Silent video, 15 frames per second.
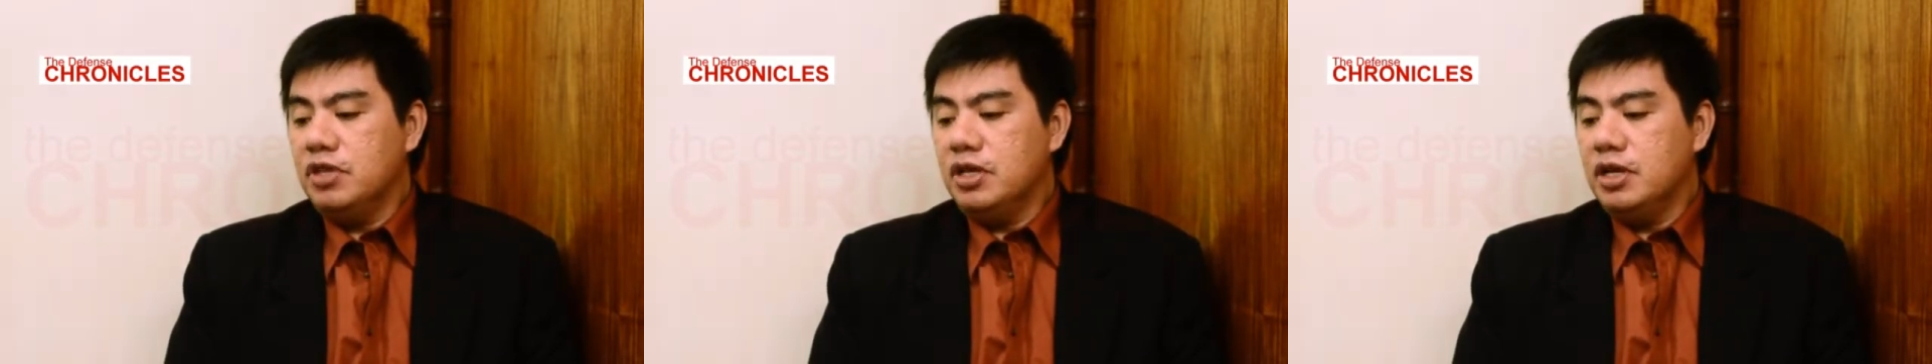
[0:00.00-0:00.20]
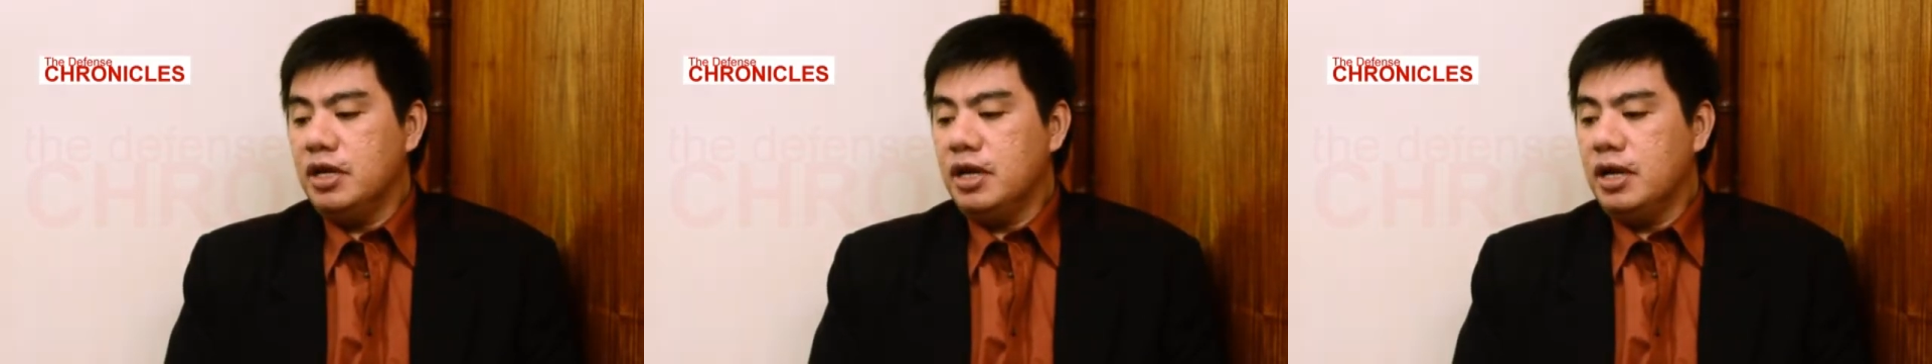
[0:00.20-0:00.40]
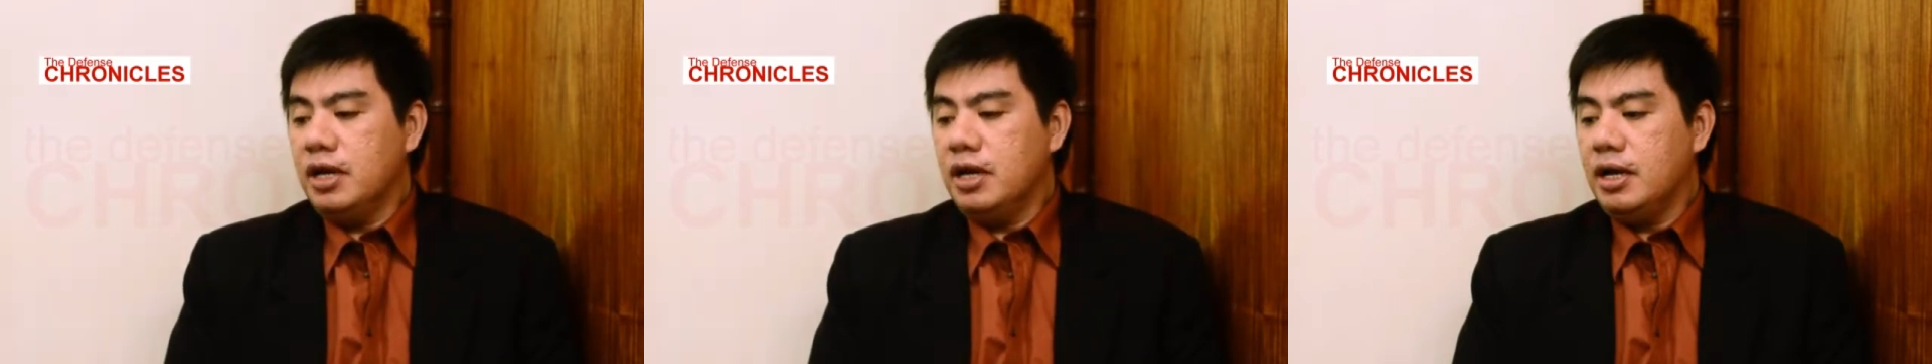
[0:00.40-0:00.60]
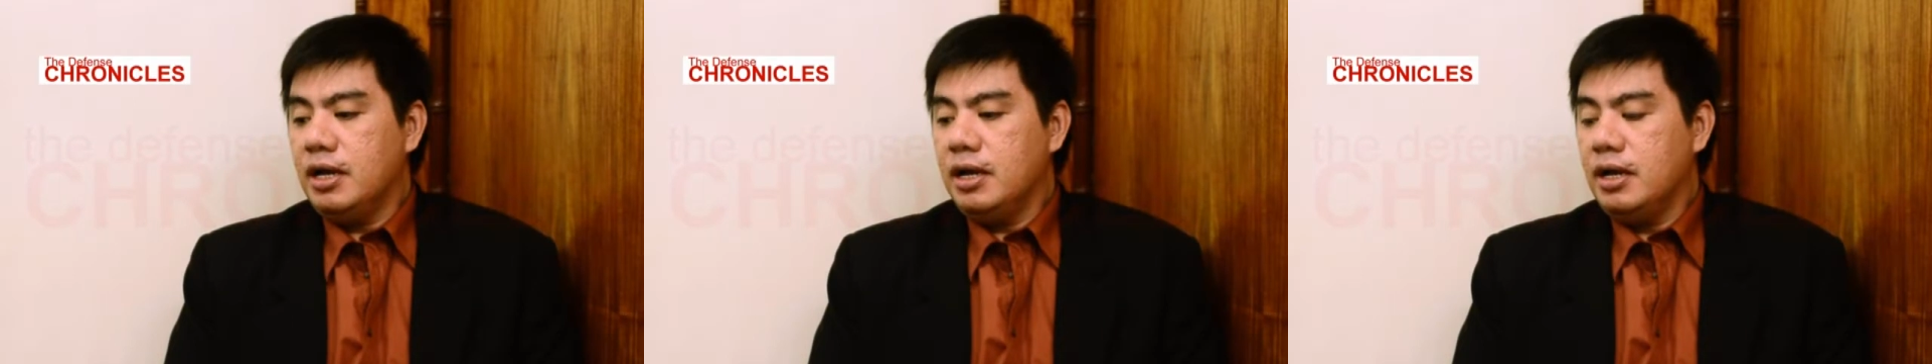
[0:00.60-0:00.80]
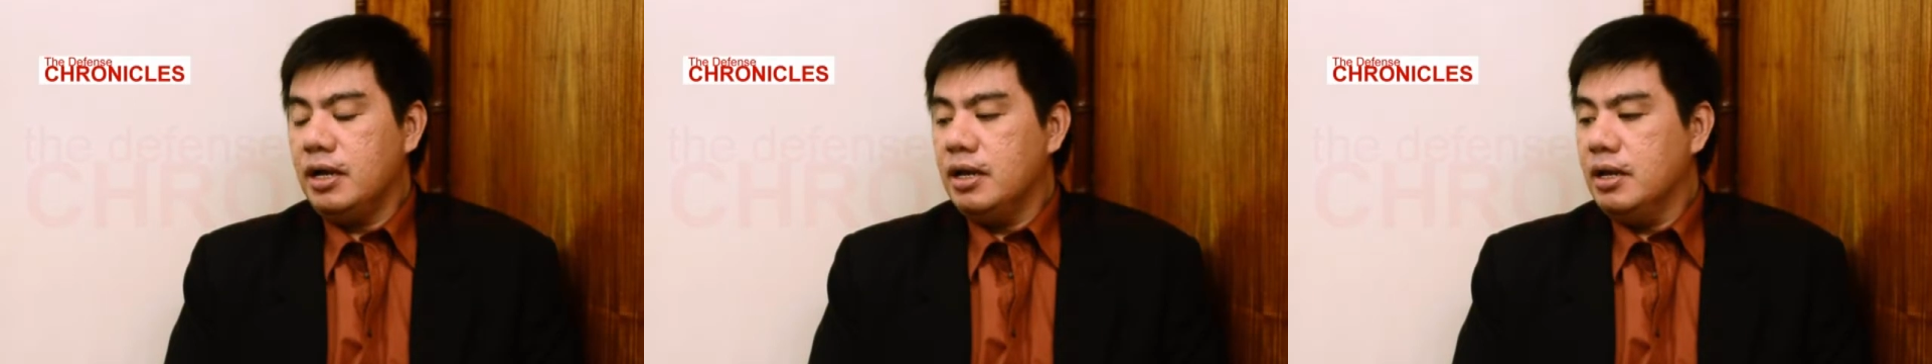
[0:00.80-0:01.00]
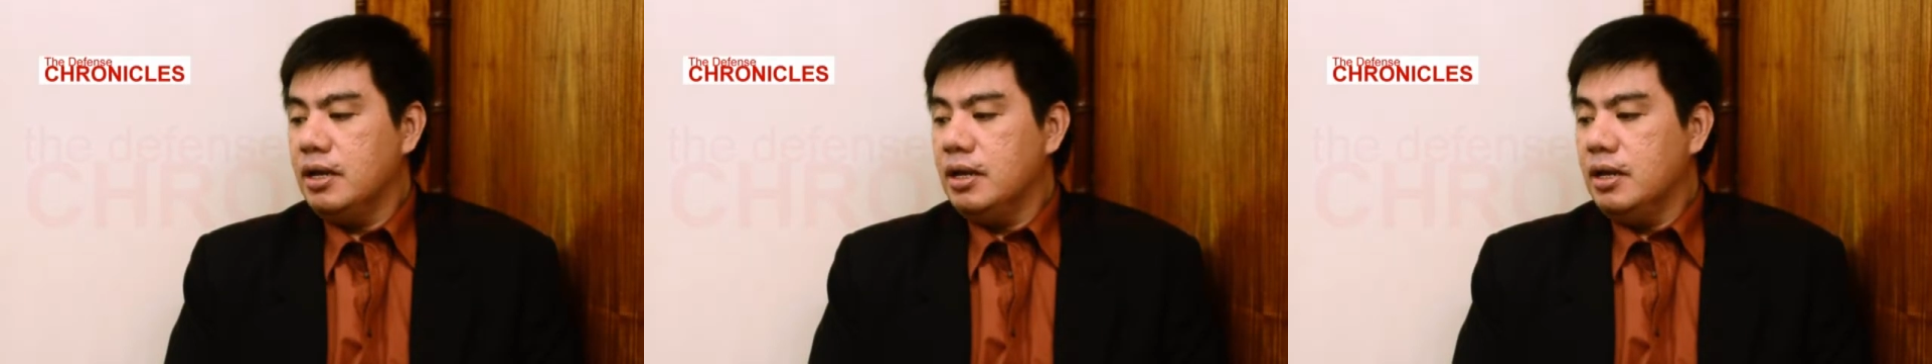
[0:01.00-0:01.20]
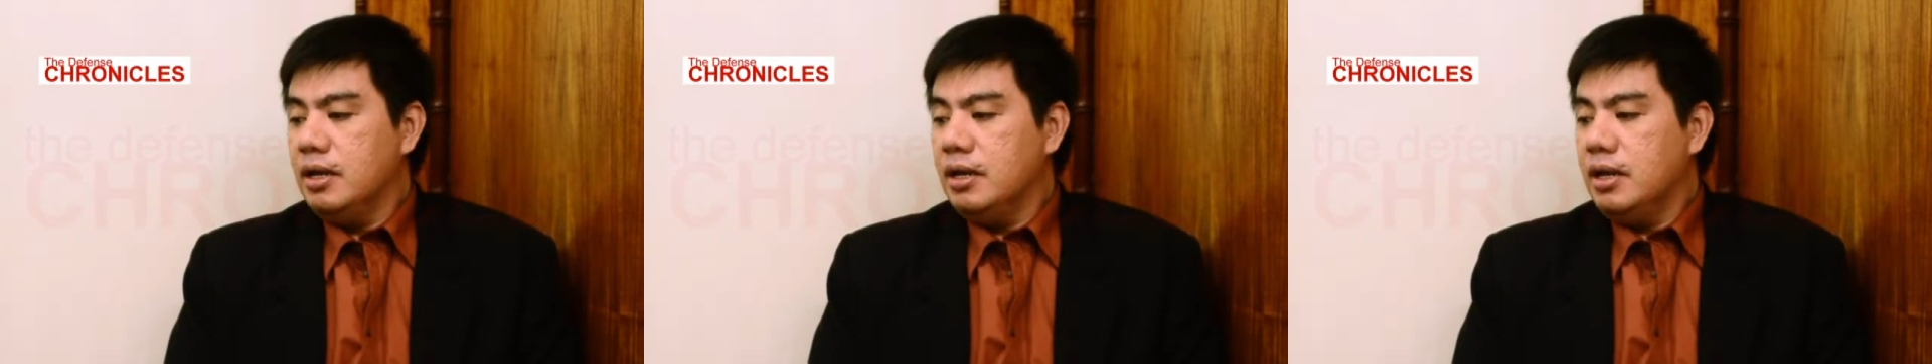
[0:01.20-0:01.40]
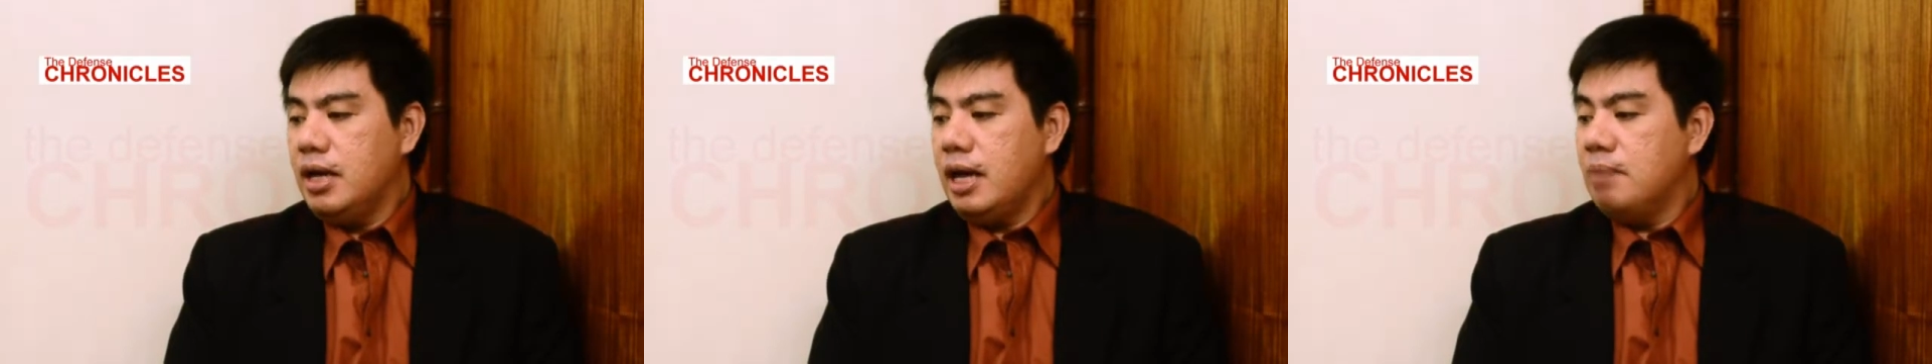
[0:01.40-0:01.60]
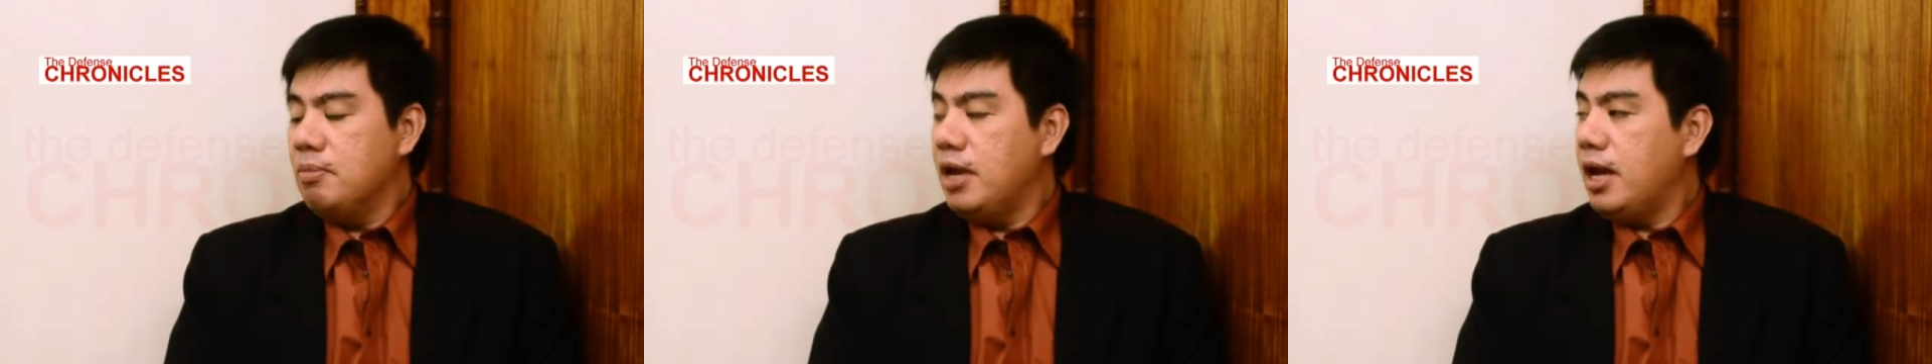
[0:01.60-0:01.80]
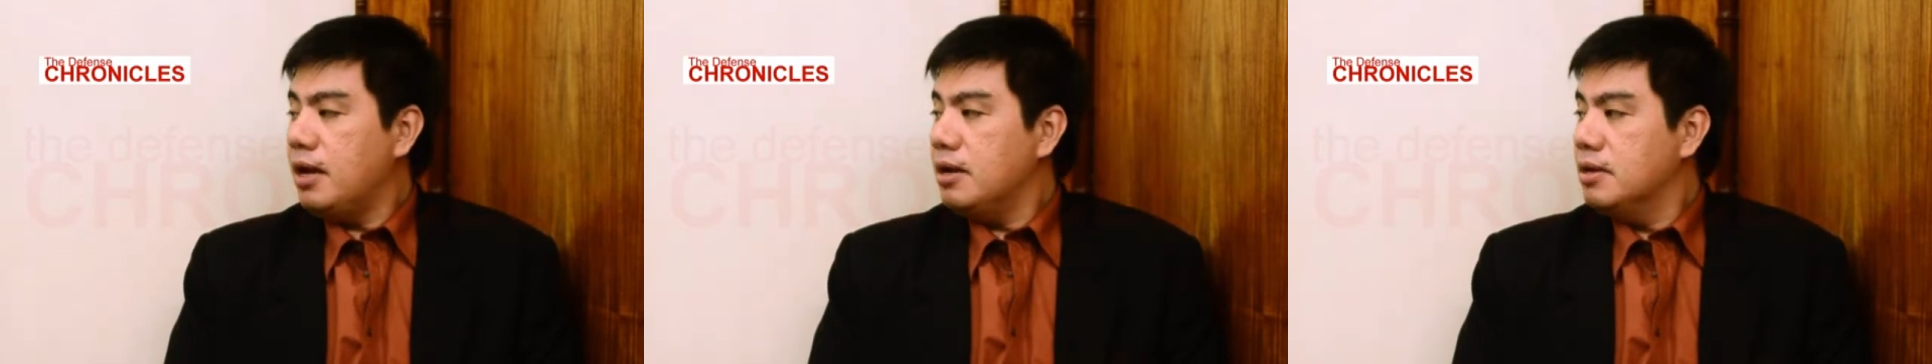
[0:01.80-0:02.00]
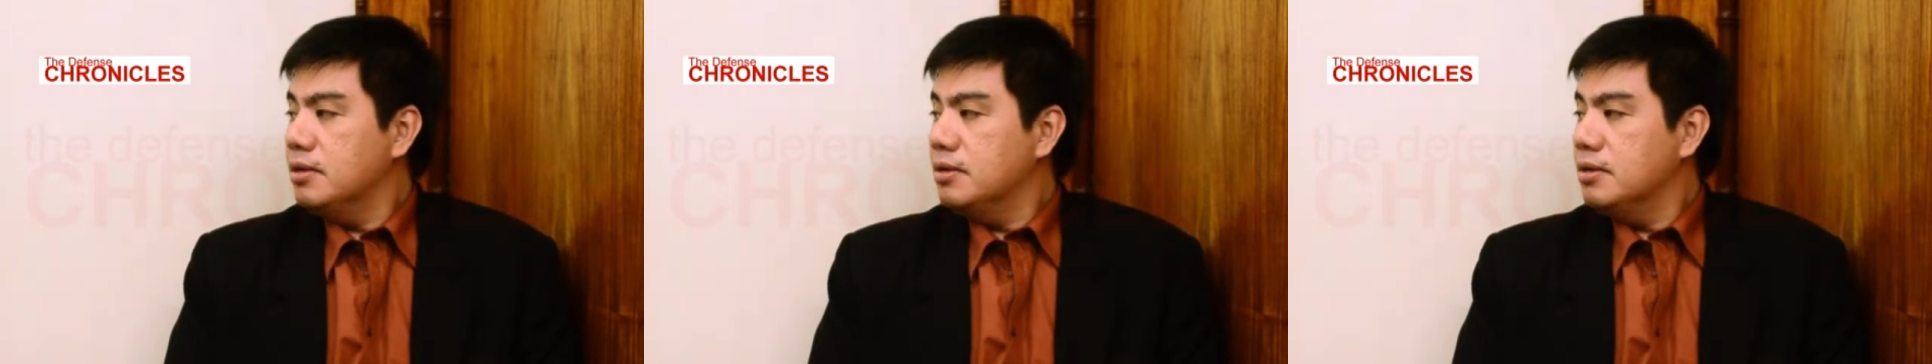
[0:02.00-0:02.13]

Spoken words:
the AMLAC.